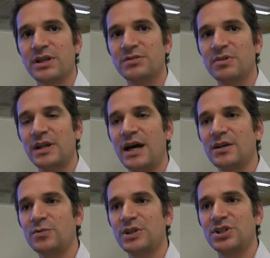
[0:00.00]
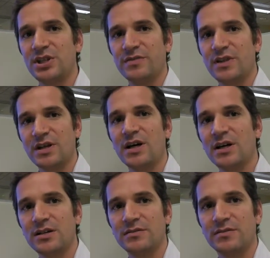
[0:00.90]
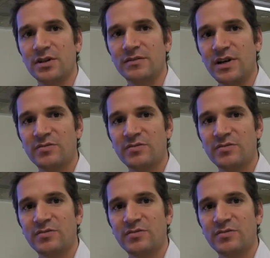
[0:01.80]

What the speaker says: but it's really how do we shift the curve of